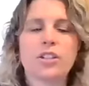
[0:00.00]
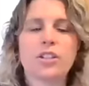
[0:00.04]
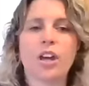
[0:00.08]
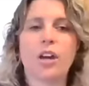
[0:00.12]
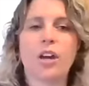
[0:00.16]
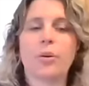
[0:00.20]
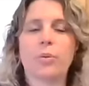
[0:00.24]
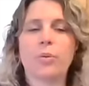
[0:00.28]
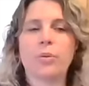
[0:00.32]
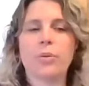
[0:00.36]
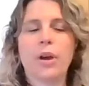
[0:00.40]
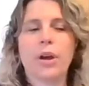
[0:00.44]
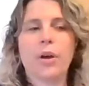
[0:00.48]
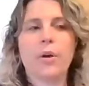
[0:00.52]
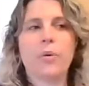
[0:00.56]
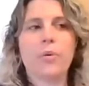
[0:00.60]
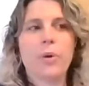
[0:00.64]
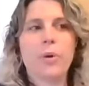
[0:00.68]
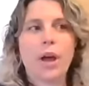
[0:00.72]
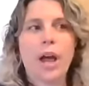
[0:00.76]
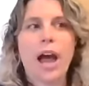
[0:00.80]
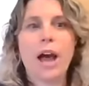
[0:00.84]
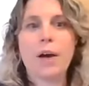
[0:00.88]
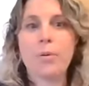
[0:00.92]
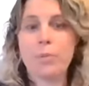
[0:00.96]
So,
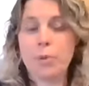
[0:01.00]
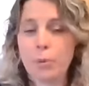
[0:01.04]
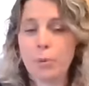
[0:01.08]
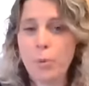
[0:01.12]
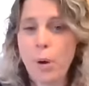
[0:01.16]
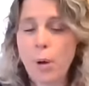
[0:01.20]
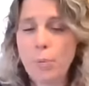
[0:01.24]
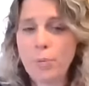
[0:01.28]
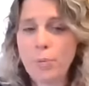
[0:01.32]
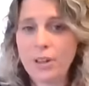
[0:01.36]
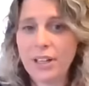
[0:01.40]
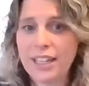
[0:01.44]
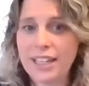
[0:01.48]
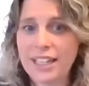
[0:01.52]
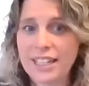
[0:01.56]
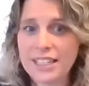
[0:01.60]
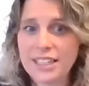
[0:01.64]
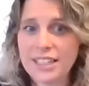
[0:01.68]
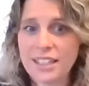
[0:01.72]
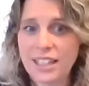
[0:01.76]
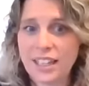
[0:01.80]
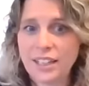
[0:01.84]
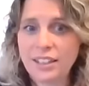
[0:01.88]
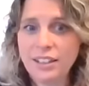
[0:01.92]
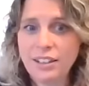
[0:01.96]
and we'll pop the
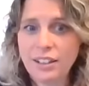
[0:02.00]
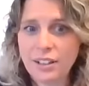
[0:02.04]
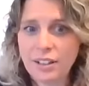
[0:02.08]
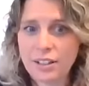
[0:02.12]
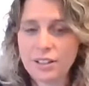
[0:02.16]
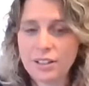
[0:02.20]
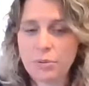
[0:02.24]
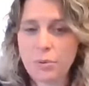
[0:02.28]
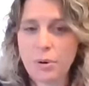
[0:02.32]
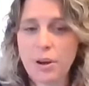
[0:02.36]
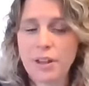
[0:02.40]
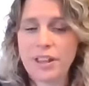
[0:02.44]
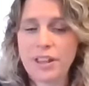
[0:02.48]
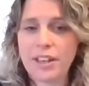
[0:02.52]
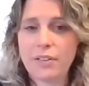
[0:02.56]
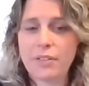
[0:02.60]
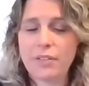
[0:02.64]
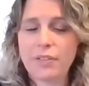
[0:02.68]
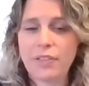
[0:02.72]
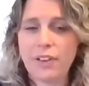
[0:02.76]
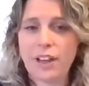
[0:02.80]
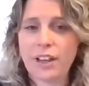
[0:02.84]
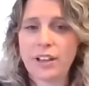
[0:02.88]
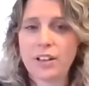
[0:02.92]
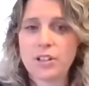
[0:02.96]
links in as to where they
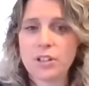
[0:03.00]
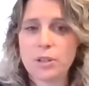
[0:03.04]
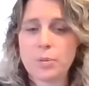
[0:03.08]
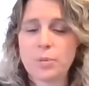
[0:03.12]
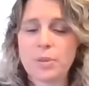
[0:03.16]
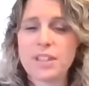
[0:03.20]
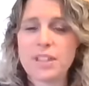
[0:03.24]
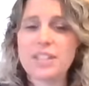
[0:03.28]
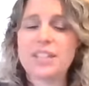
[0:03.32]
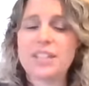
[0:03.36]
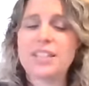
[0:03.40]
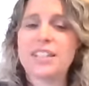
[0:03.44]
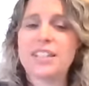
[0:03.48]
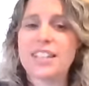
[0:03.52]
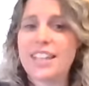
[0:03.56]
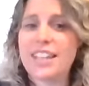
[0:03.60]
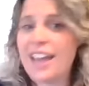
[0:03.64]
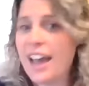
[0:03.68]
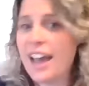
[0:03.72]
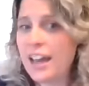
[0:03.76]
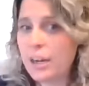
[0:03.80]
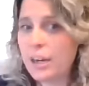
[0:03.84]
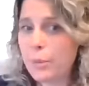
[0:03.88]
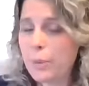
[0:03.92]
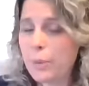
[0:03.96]
can find you. This is the
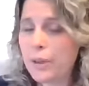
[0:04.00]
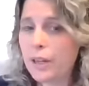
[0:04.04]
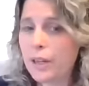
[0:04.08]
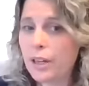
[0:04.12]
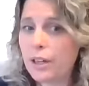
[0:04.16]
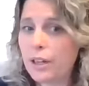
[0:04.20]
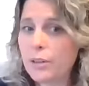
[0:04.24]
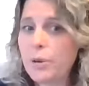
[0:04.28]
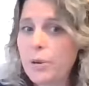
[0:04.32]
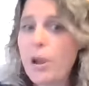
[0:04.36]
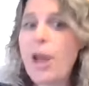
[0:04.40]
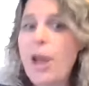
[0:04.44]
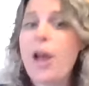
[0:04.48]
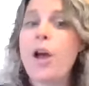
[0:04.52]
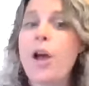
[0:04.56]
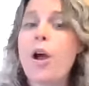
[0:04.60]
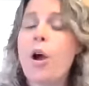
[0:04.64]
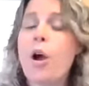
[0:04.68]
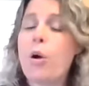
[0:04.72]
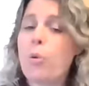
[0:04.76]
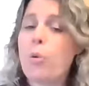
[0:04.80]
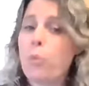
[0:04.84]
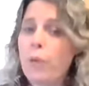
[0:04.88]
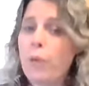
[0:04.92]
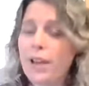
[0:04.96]
Anna pillow,
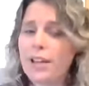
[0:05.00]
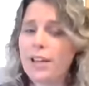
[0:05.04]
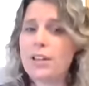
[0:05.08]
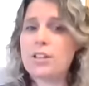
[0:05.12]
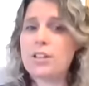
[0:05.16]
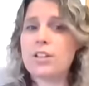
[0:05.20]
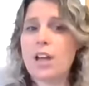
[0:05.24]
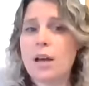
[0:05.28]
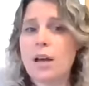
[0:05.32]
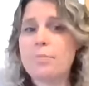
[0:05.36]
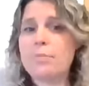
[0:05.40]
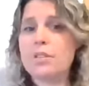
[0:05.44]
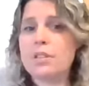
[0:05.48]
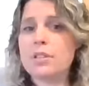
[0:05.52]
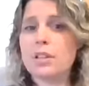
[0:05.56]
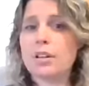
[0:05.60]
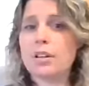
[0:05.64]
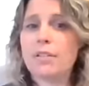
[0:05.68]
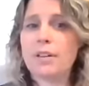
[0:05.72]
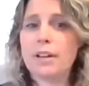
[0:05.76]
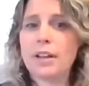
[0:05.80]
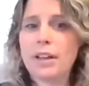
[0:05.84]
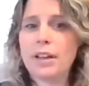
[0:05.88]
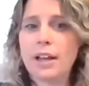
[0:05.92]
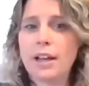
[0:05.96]
which I'm
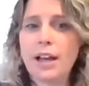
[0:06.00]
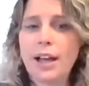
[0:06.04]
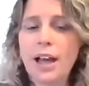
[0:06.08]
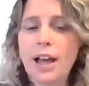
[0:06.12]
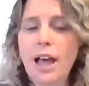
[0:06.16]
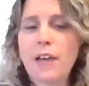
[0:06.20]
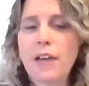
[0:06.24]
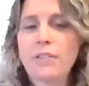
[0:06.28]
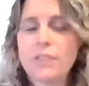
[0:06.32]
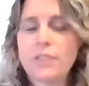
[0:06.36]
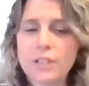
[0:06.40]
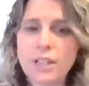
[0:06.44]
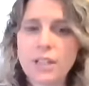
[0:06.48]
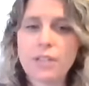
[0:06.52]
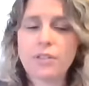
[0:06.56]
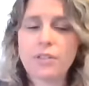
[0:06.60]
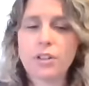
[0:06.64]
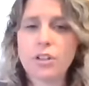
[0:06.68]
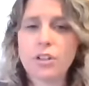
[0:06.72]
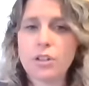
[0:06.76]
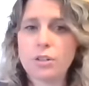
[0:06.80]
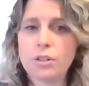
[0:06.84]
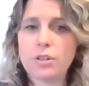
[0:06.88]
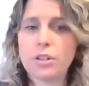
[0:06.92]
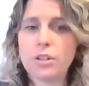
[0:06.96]
sorry, I have to give
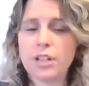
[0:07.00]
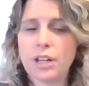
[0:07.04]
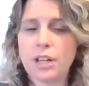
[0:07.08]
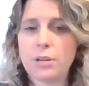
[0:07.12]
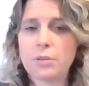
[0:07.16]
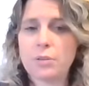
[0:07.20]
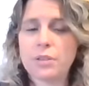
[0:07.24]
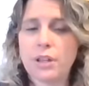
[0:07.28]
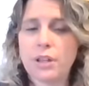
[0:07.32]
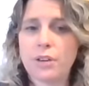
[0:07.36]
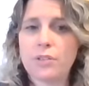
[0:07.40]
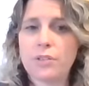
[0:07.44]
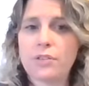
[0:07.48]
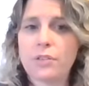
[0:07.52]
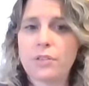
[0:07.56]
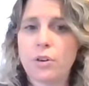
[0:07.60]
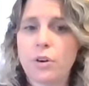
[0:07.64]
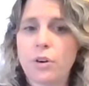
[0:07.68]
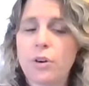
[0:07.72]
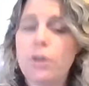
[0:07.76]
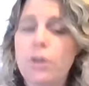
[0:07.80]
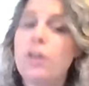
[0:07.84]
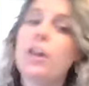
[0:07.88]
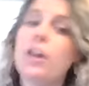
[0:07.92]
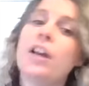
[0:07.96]
a huge shout out
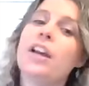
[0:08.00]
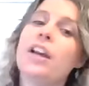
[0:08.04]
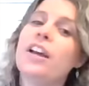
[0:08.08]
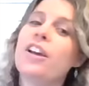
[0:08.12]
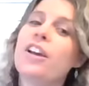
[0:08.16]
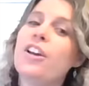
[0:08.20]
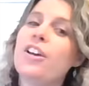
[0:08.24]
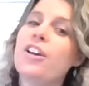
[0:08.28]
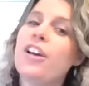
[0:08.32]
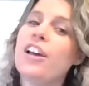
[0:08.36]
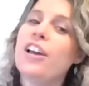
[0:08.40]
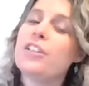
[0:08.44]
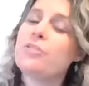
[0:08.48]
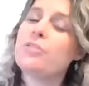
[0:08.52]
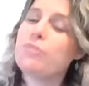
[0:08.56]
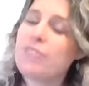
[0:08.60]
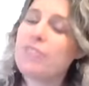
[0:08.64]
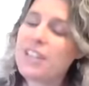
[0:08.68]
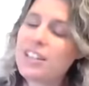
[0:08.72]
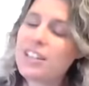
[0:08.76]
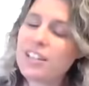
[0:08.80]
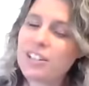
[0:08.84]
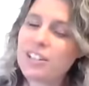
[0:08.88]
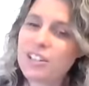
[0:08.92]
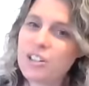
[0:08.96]
for. Has
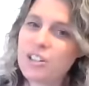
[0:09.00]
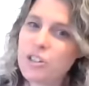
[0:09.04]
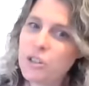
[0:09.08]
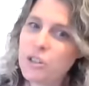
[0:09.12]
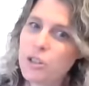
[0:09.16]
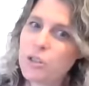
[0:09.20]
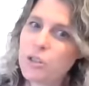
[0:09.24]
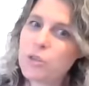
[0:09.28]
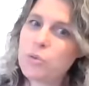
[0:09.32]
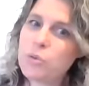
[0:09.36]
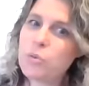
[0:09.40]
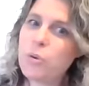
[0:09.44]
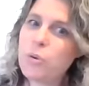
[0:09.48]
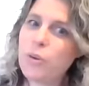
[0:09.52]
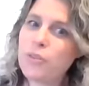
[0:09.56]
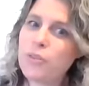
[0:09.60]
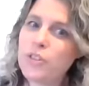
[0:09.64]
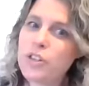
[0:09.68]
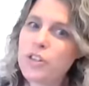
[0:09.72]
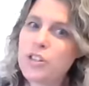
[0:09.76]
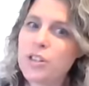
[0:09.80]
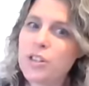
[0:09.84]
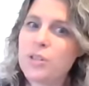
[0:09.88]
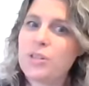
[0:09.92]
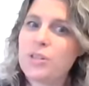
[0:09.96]
recently just won
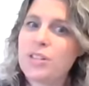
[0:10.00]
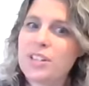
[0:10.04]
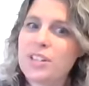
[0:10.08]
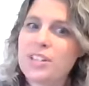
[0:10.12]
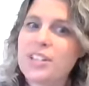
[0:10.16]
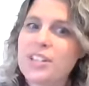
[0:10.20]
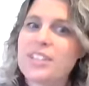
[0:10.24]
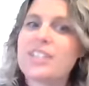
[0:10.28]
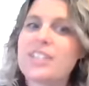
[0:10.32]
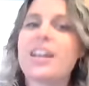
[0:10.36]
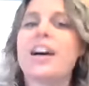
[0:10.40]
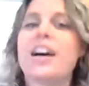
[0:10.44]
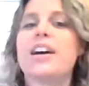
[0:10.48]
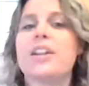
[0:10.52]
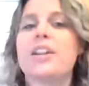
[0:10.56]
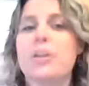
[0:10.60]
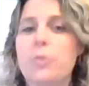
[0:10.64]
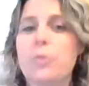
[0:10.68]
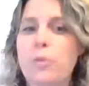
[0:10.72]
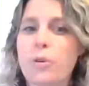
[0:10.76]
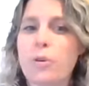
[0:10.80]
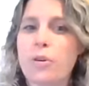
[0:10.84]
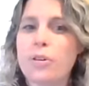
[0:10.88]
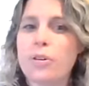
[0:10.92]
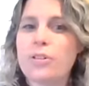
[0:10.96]
the Junior Design
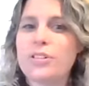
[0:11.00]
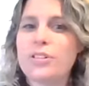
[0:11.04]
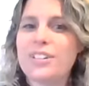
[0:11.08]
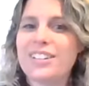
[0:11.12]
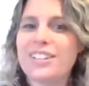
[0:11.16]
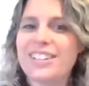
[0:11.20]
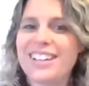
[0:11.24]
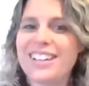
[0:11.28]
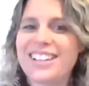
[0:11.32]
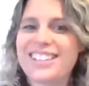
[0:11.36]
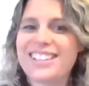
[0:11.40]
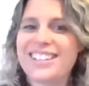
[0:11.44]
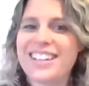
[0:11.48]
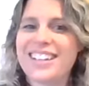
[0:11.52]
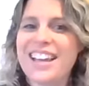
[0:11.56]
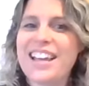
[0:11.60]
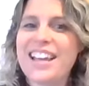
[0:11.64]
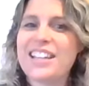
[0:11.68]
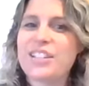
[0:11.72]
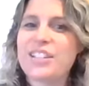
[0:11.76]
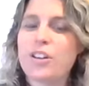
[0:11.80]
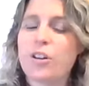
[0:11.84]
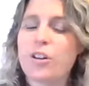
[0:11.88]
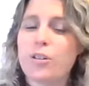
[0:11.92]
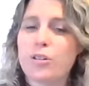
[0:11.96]
Award, hasn't it?
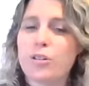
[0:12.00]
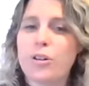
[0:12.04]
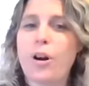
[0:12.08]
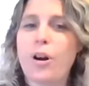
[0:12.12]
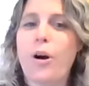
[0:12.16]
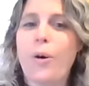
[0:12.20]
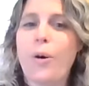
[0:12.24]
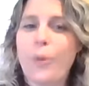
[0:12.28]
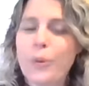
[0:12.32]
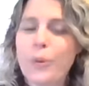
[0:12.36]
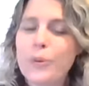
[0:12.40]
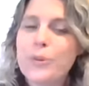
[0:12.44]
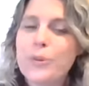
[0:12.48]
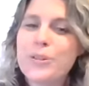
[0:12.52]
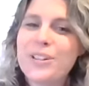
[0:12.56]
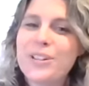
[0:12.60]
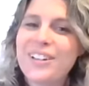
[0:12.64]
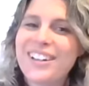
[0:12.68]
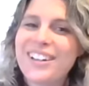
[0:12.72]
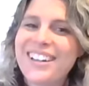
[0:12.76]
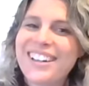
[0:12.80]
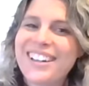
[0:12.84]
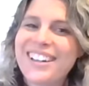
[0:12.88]
It's got gold.